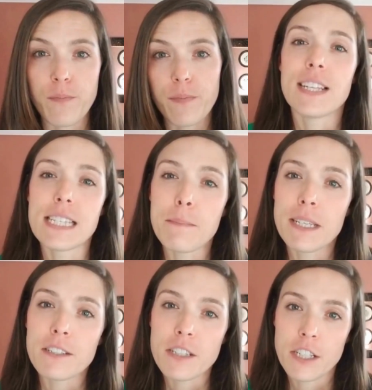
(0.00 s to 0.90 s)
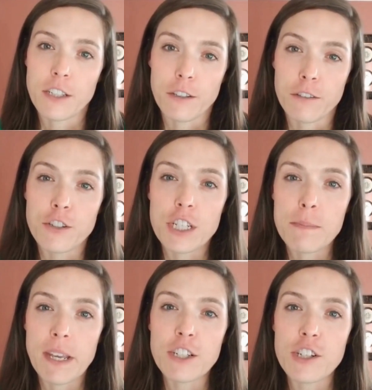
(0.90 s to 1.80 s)
If this appeals to you, just
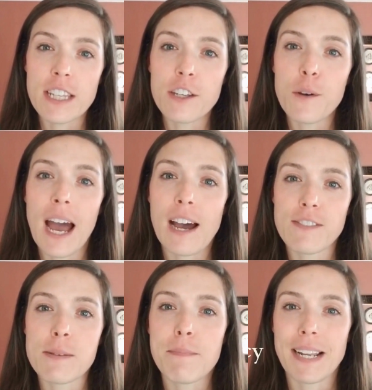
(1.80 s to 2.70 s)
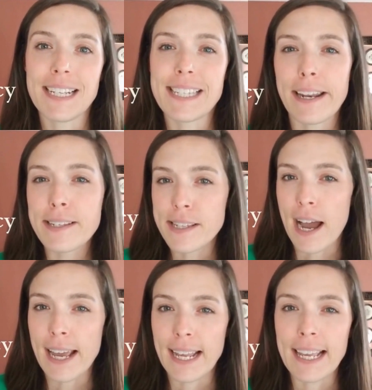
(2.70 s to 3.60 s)
make sure that you have some money set
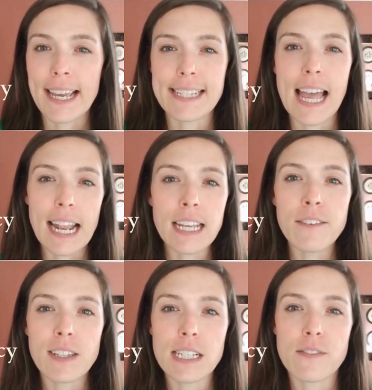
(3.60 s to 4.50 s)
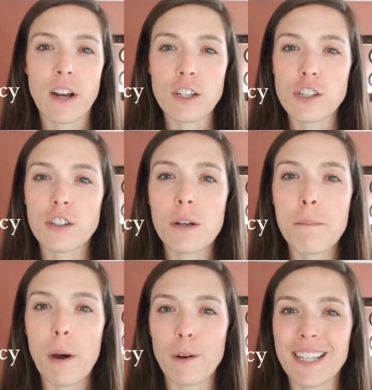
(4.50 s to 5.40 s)
aside in case any of these functional
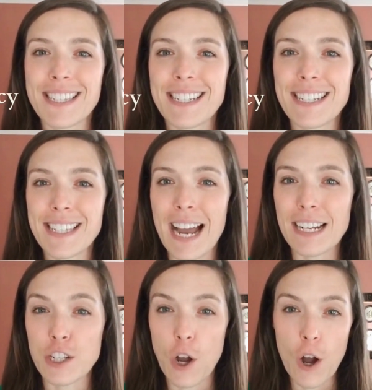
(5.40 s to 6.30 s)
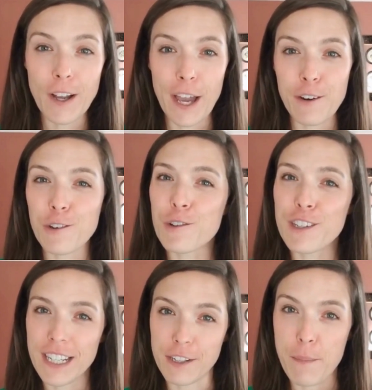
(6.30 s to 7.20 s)
components decide to conk out
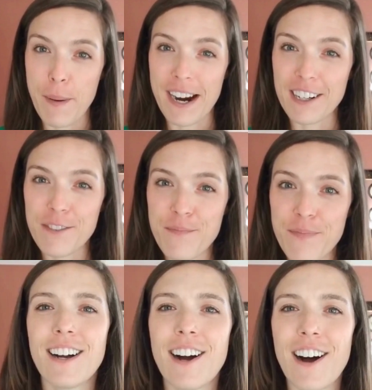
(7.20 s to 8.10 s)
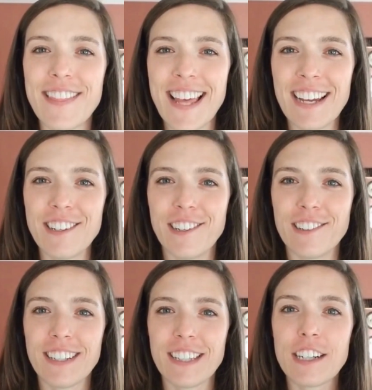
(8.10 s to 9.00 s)
or need repair. On that
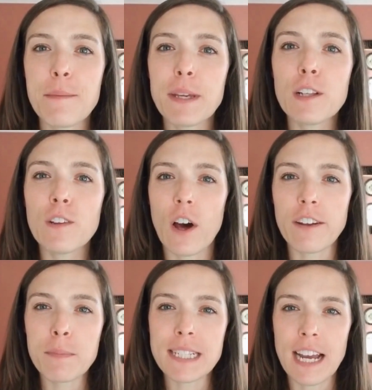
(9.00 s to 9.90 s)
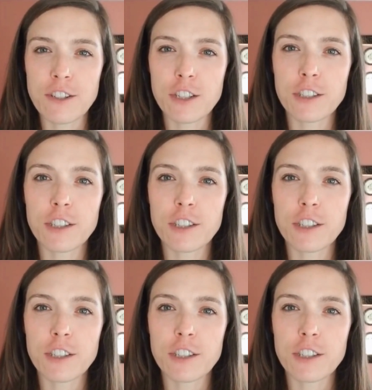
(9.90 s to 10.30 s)
note, there can be a lot of potential to